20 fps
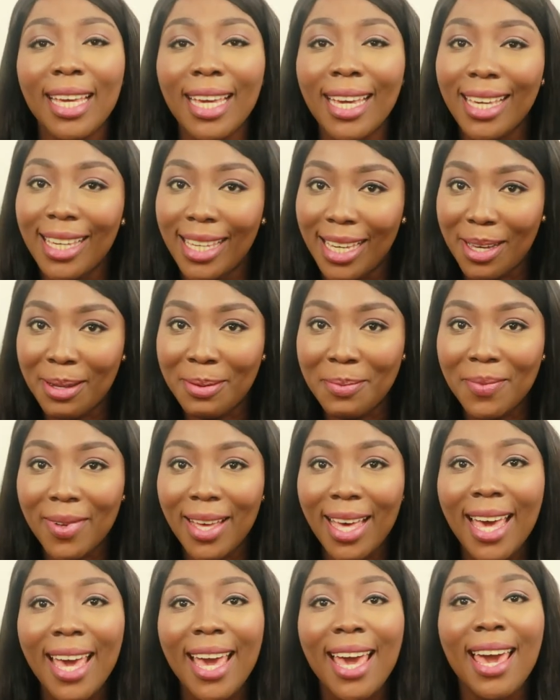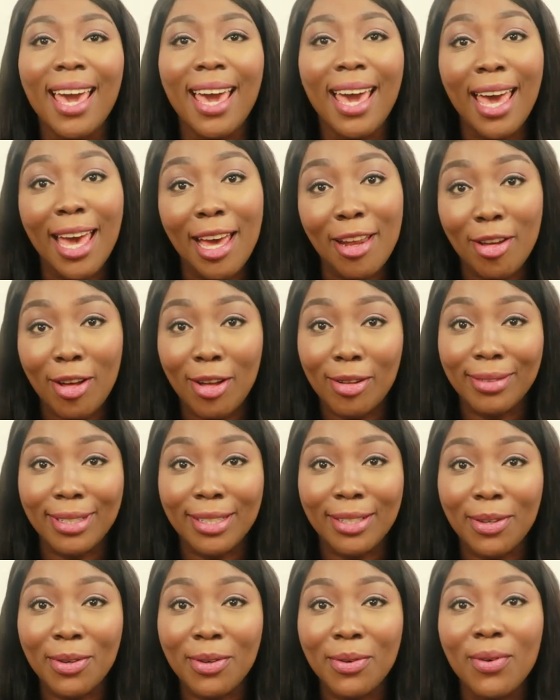Yep. And
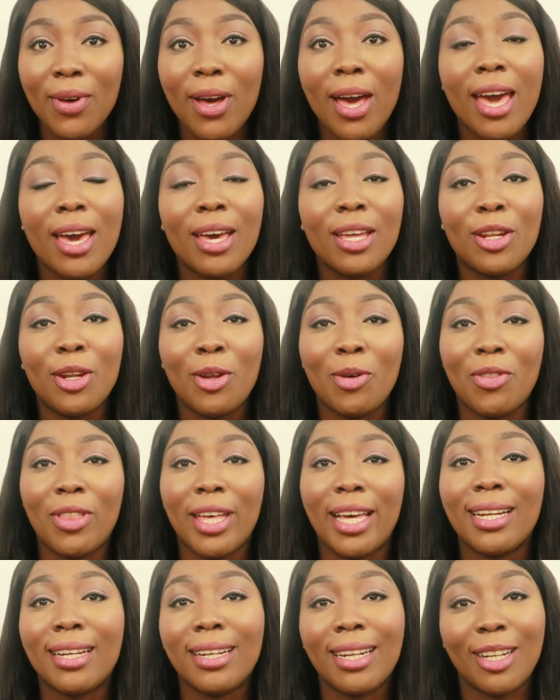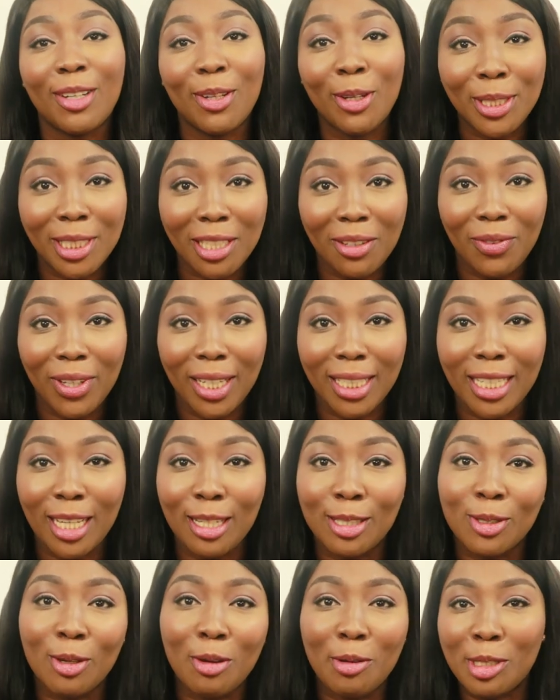also, know that La Deutsche Vita
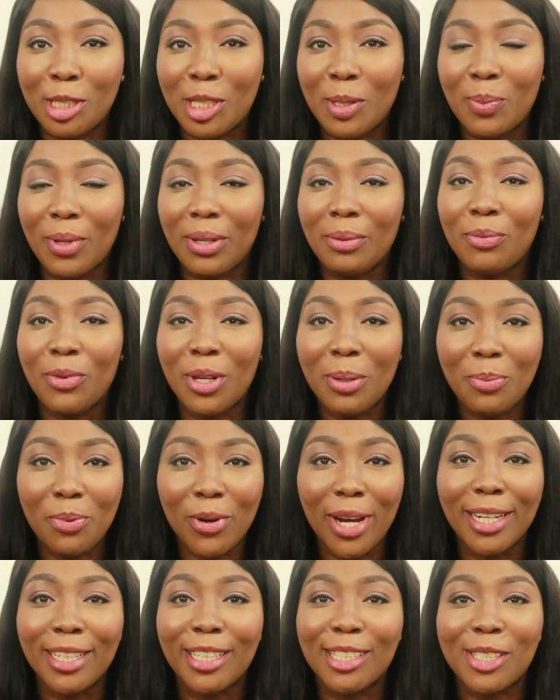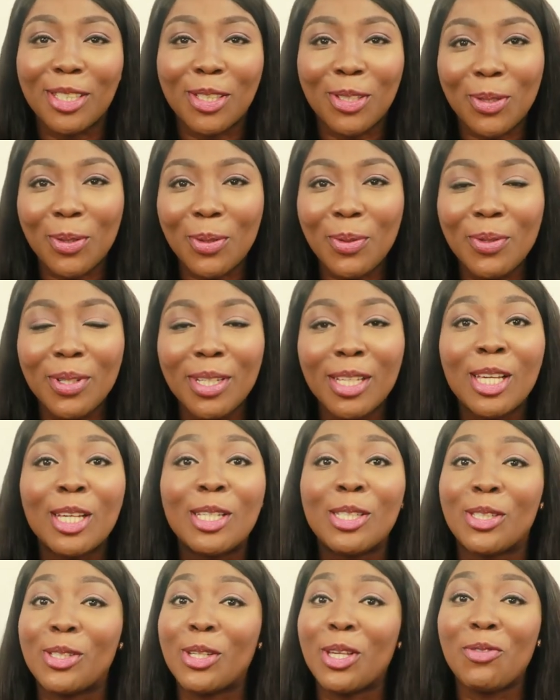is going to be rebranding soon.
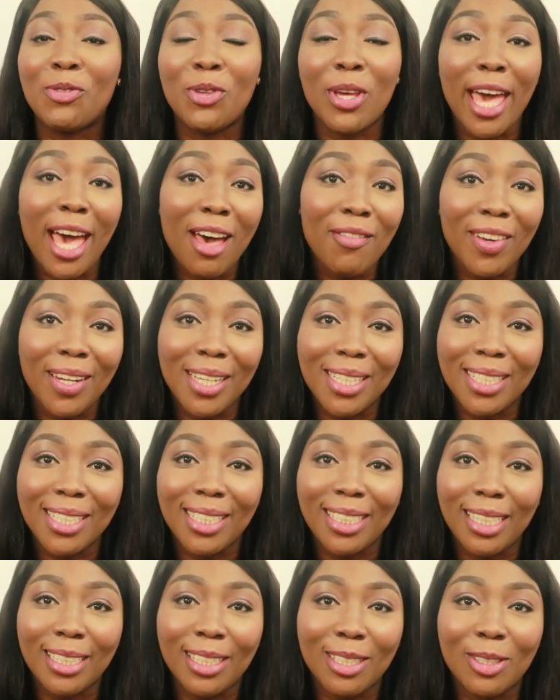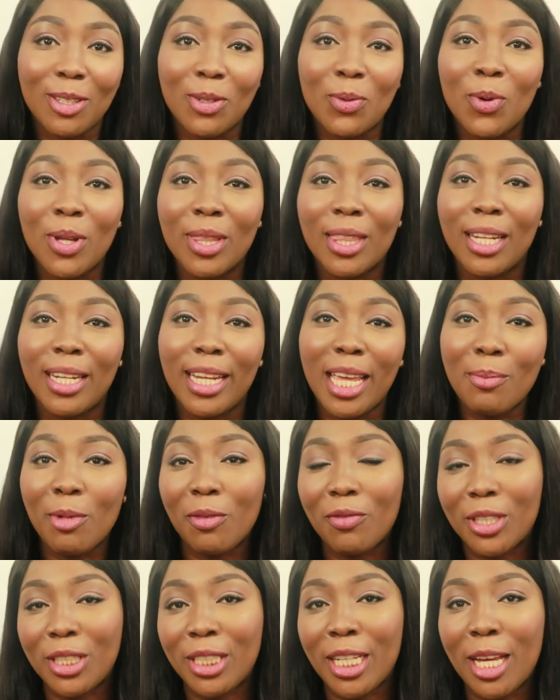So if you have any suggestions on what the name
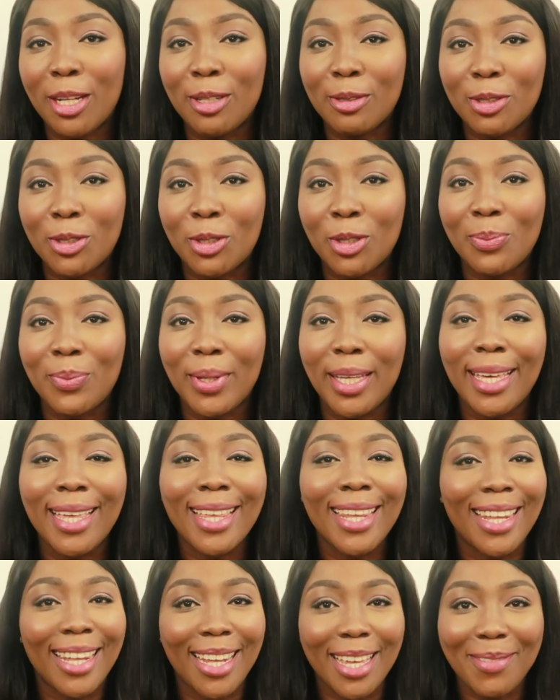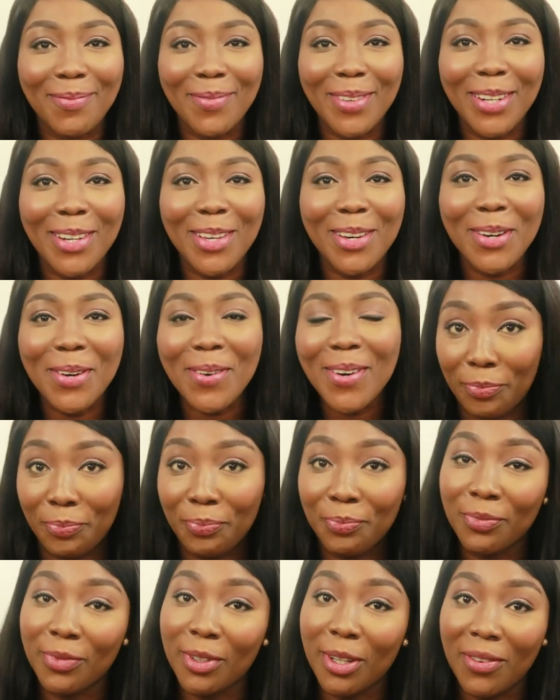of the channel should be, let me know.
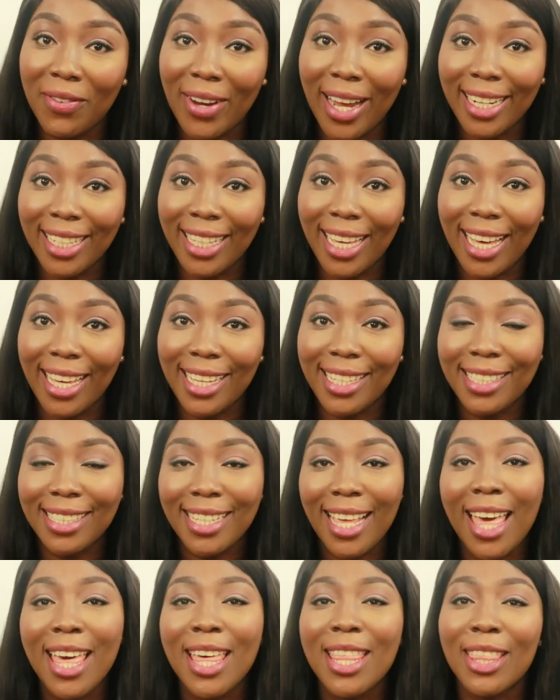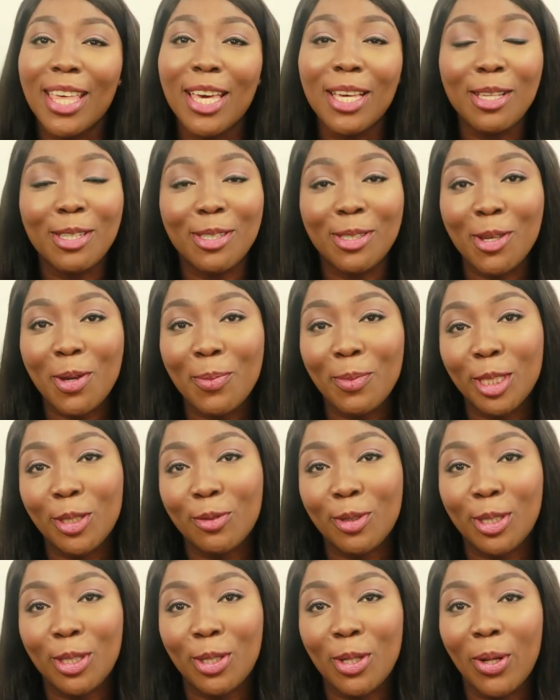All right, guys. Thank you so much
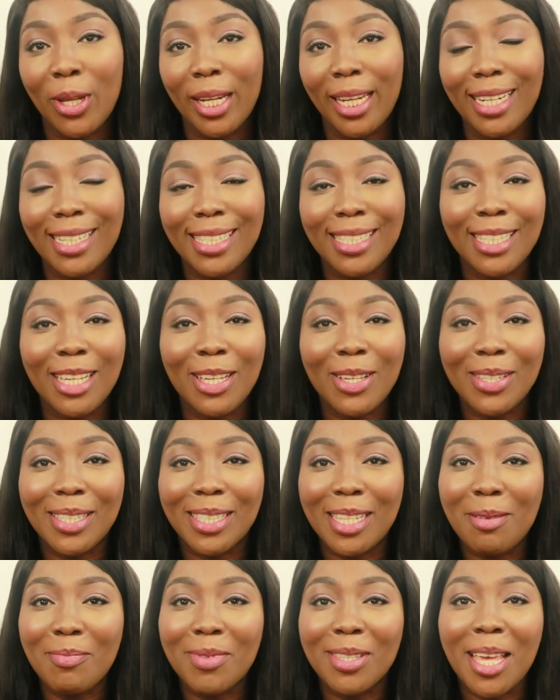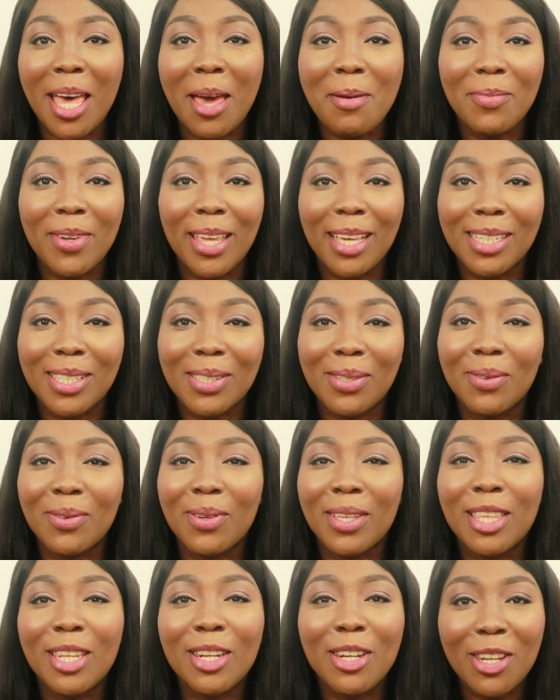for tuning in. See you same time next week
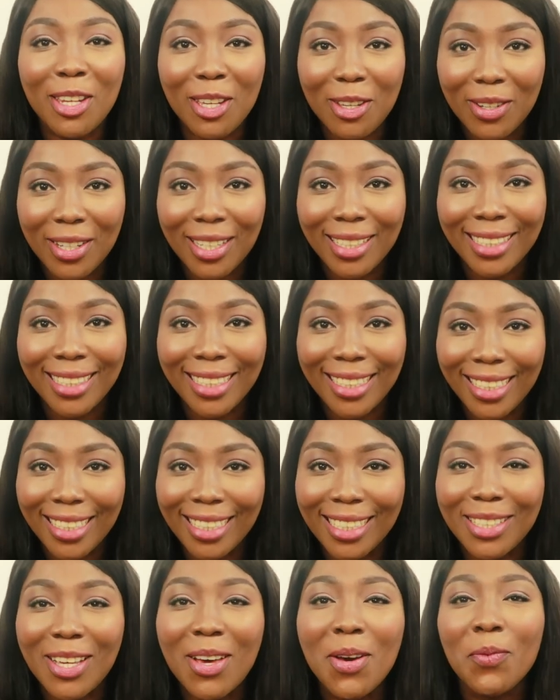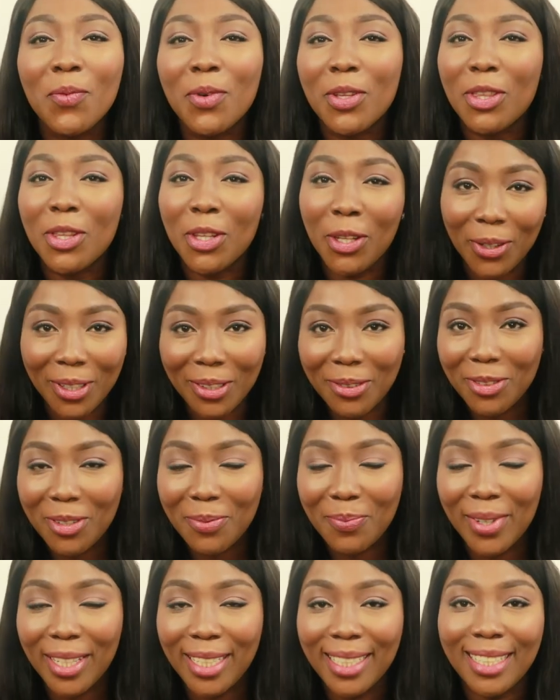with new content, with new
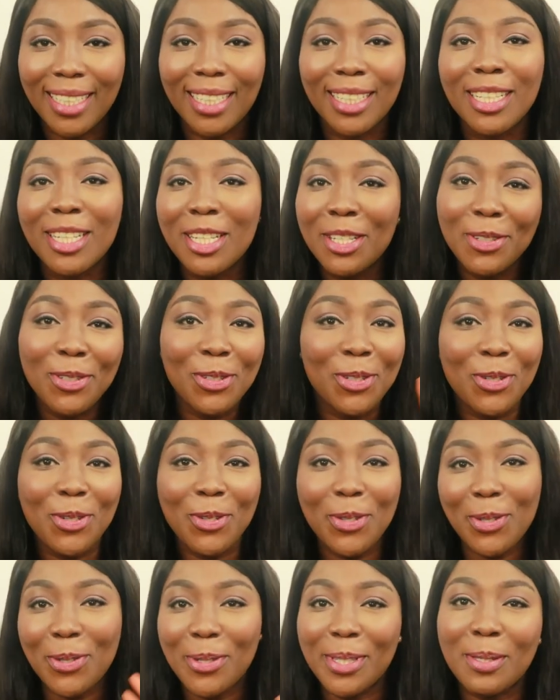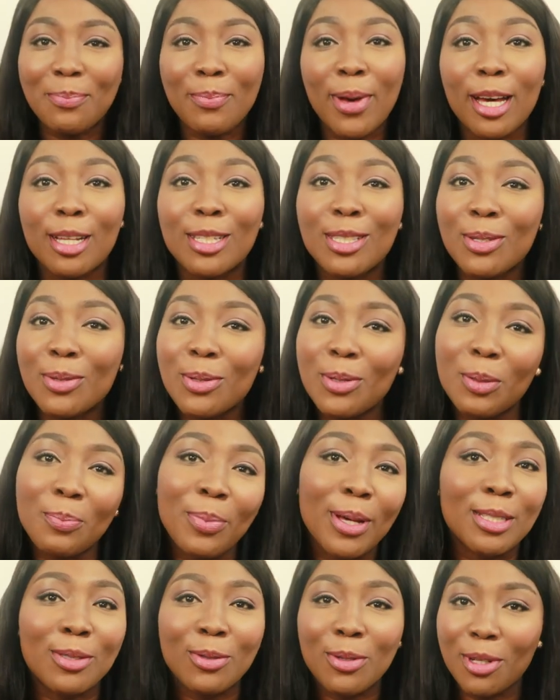information. Tschüss. Macht's gut.
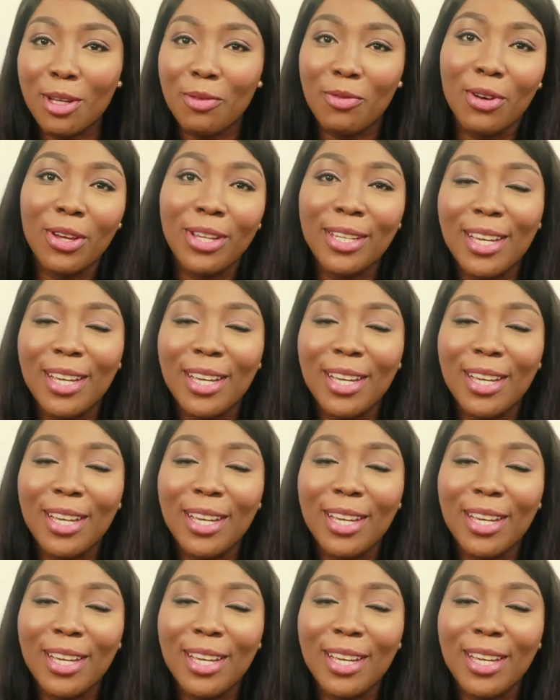Passt gut auf euch